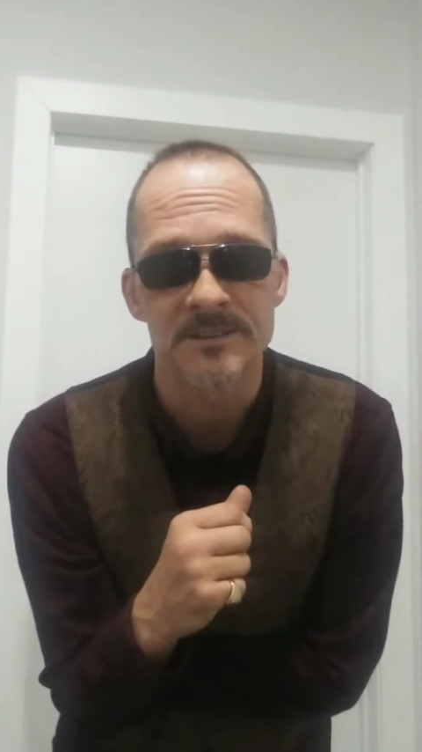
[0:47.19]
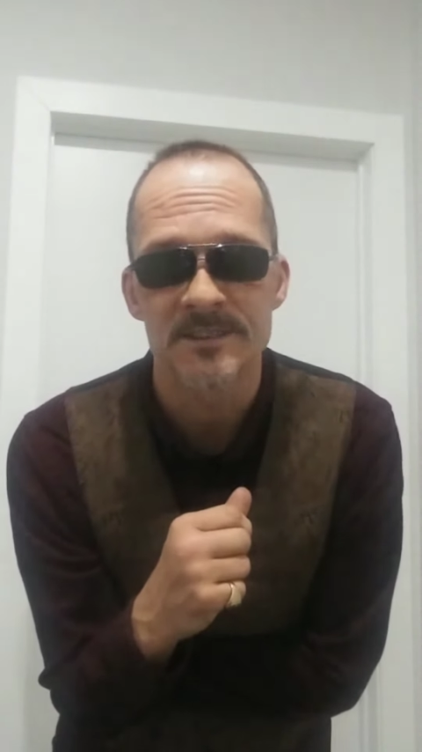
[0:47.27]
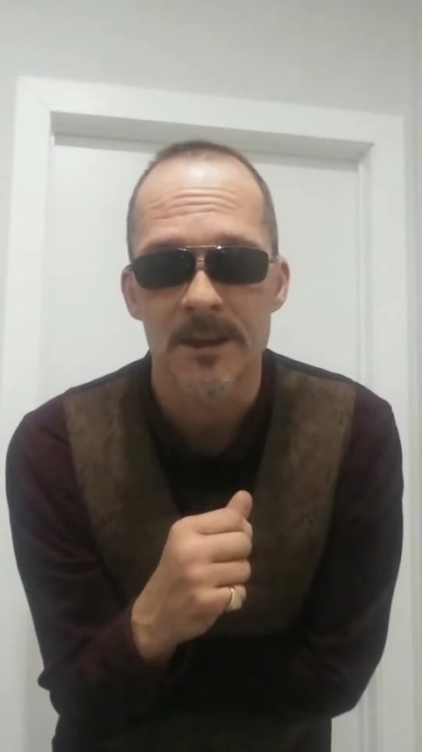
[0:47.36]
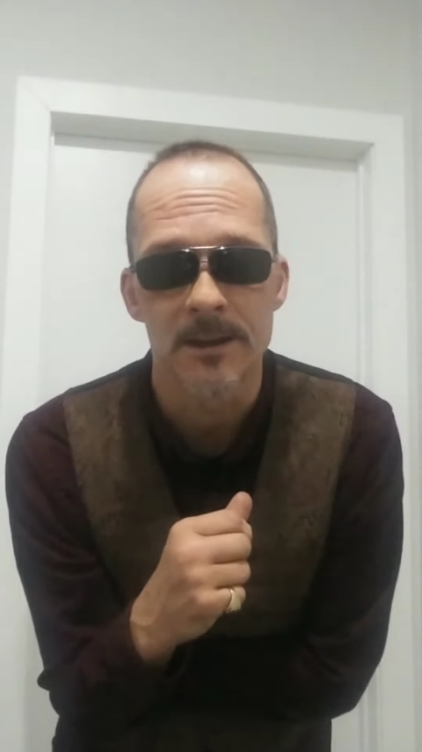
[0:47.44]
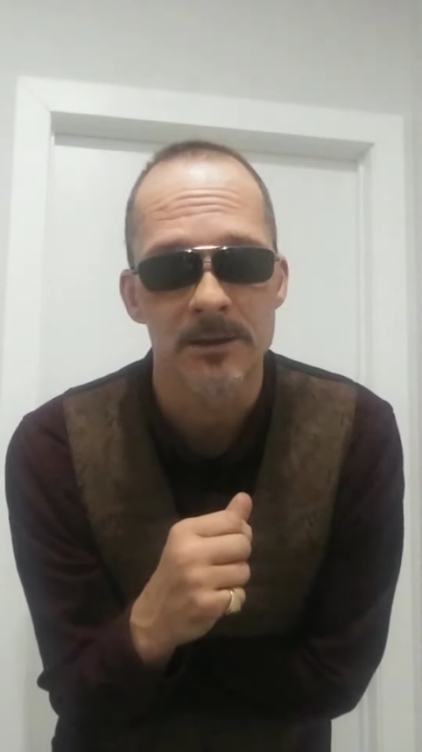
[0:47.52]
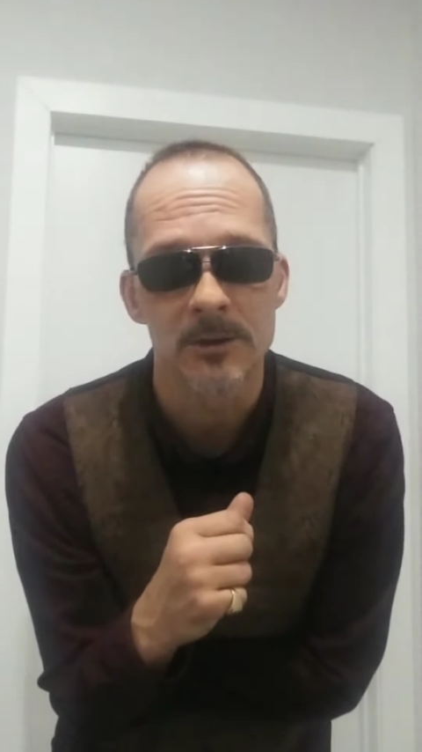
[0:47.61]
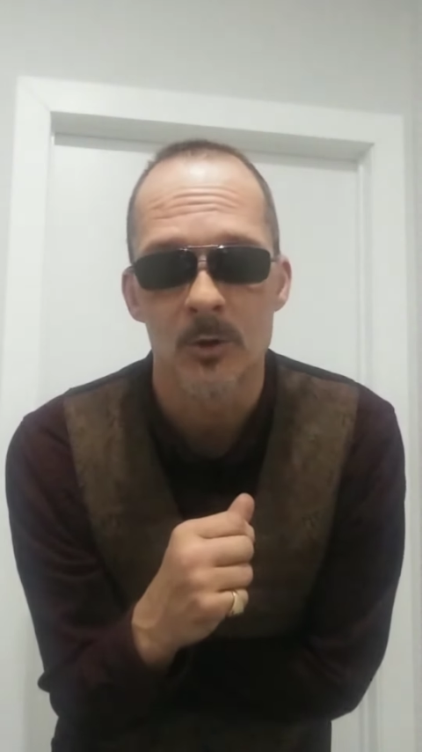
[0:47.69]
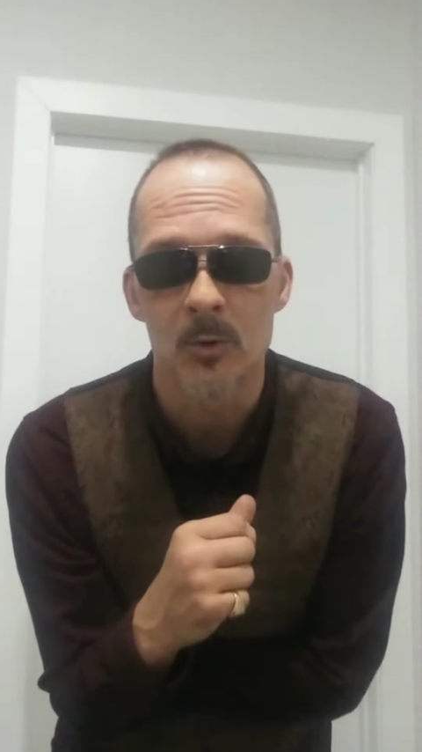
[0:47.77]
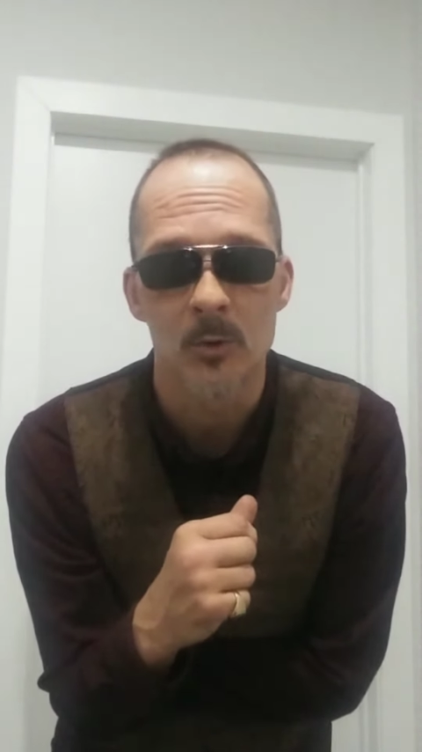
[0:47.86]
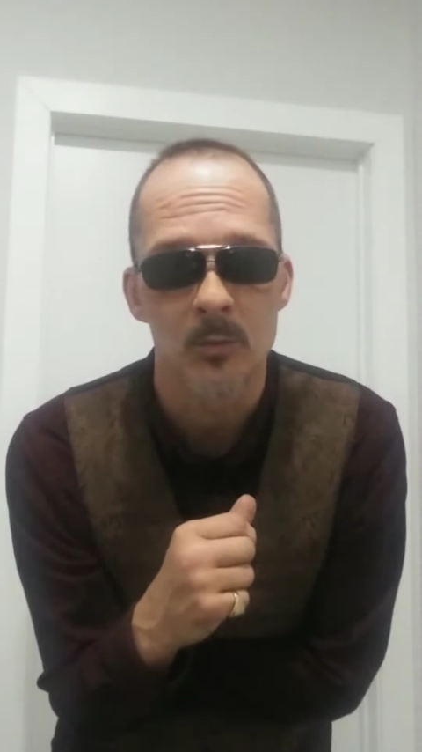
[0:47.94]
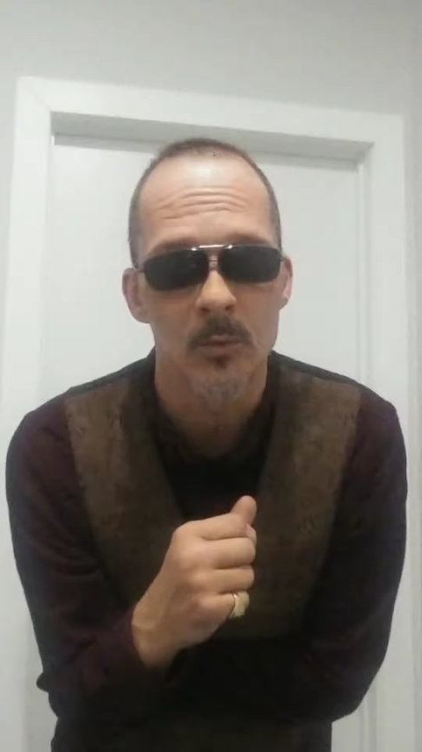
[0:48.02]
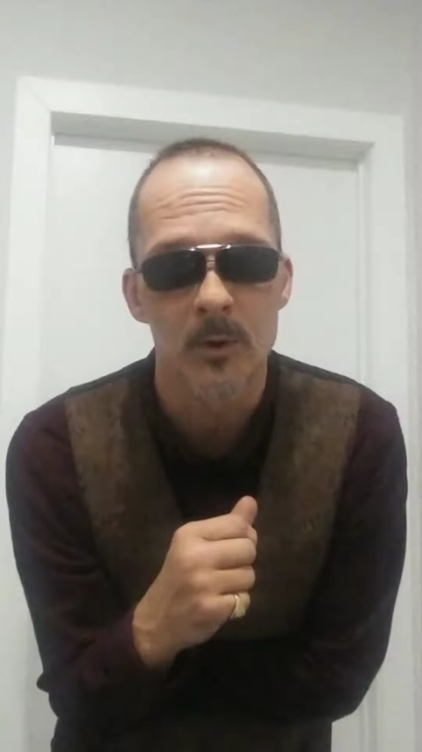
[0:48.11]
take
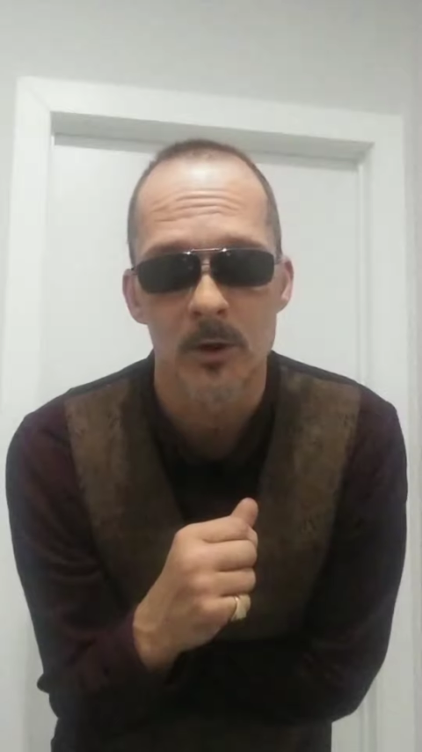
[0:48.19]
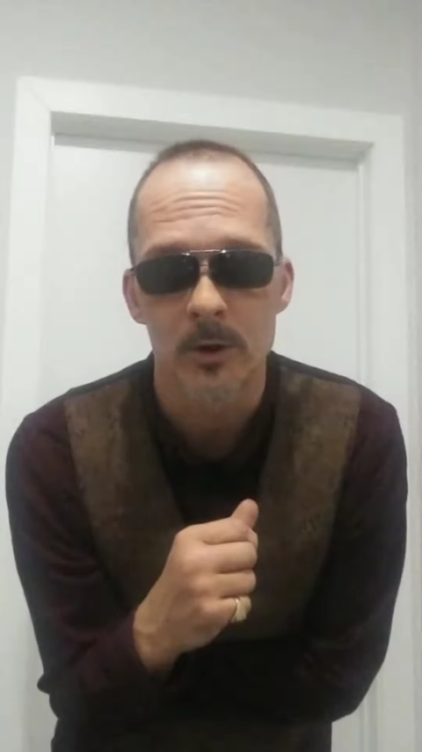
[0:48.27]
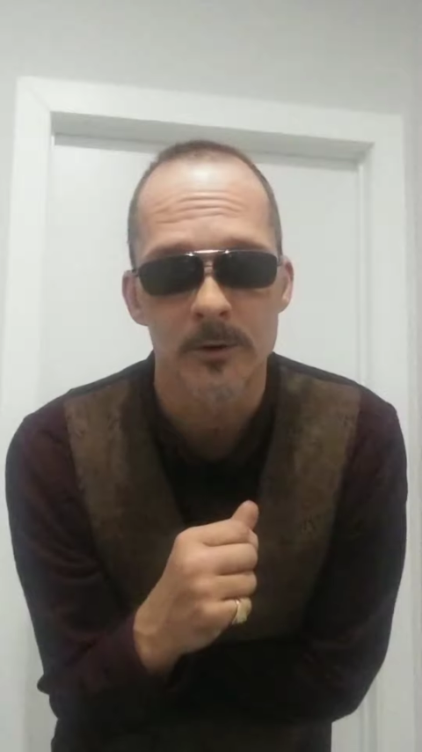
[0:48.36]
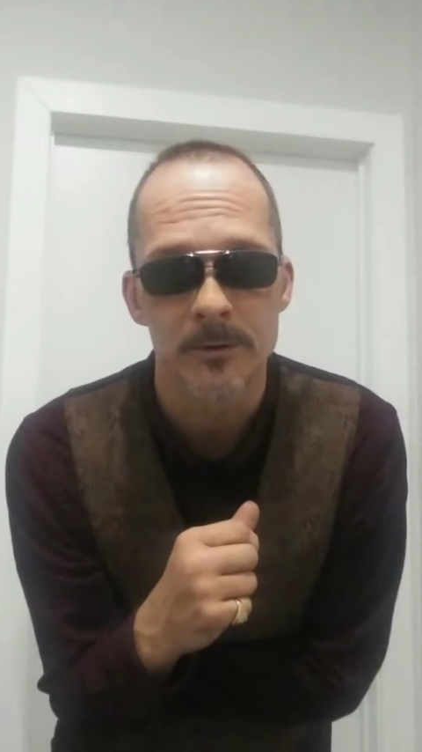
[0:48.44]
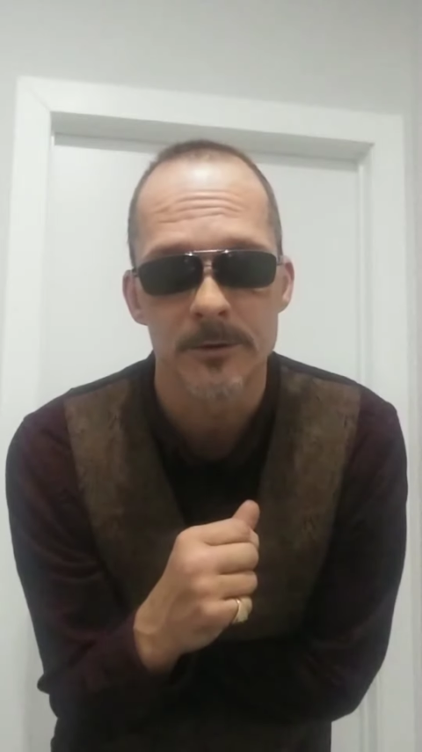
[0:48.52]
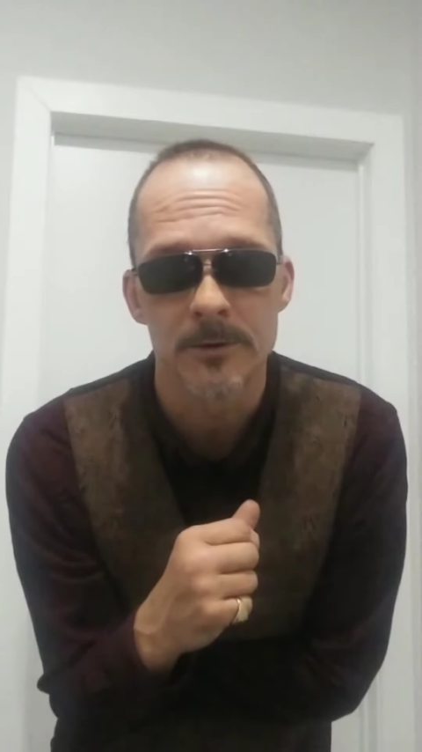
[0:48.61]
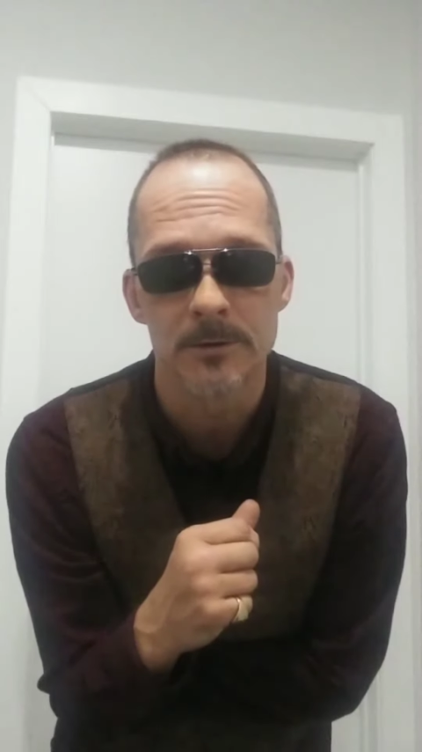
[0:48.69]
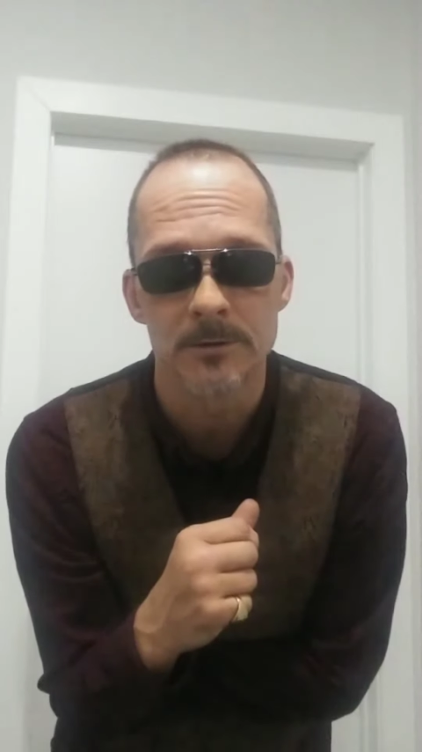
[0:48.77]
your word.